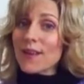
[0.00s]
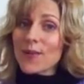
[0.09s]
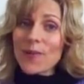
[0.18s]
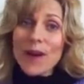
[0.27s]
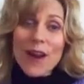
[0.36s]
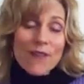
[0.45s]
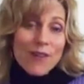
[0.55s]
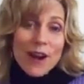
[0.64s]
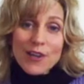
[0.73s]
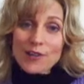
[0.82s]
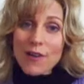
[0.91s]
whatever
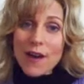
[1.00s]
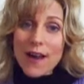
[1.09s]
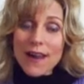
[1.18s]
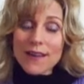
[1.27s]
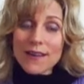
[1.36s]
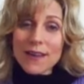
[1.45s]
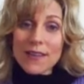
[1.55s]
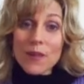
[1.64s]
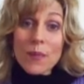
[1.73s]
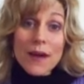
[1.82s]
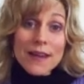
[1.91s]
I tried,
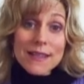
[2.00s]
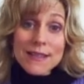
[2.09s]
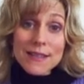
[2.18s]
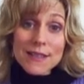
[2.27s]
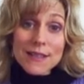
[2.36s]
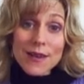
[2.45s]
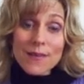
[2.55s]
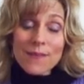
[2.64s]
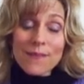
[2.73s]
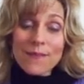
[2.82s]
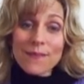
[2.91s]
the buddy
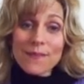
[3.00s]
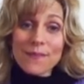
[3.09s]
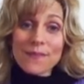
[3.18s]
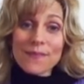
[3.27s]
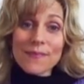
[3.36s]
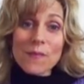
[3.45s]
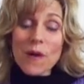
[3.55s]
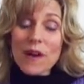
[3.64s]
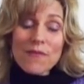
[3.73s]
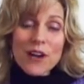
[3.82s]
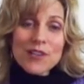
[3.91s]
system,
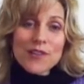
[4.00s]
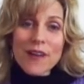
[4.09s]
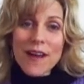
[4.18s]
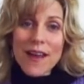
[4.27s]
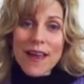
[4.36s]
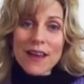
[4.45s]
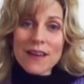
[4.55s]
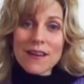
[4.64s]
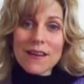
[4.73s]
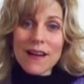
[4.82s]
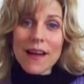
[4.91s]
whatever I tried,
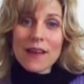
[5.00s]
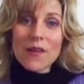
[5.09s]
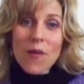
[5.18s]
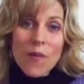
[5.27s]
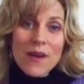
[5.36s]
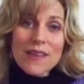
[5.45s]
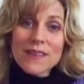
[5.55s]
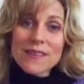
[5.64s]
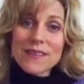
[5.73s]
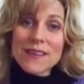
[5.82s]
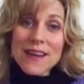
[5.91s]
I'd always
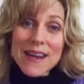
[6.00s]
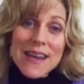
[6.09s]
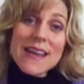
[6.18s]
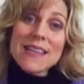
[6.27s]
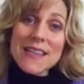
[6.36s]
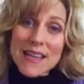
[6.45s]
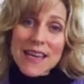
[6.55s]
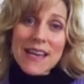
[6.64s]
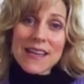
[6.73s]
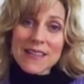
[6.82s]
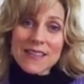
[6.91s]
need to
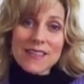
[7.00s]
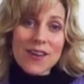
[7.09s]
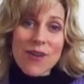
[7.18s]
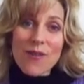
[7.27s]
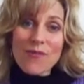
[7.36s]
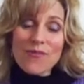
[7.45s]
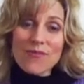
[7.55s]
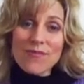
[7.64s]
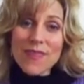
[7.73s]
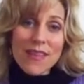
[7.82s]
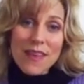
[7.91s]
eat, so
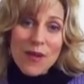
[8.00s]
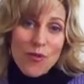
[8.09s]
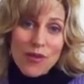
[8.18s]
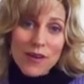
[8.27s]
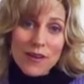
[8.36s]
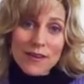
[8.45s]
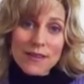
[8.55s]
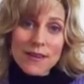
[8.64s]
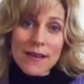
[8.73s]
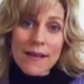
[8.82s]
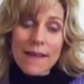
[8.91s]
nothing worked.
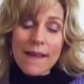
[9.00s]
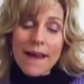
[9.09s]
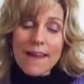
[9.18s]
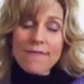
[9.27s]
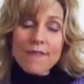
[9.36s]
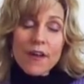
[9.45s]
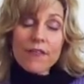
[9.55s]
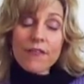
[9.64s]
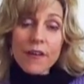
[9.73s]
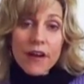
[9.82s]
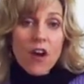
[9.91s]
I felt
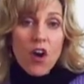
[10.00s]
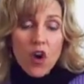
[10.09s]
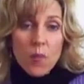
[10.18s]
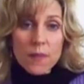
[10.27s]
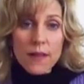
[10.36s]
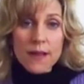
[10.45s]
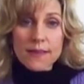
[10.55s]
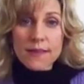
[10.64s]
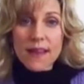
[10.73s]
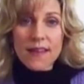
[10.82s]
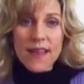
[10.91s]
very hopeless
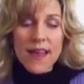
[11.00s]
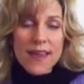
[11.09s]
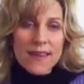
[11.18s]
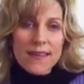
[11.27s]
and like,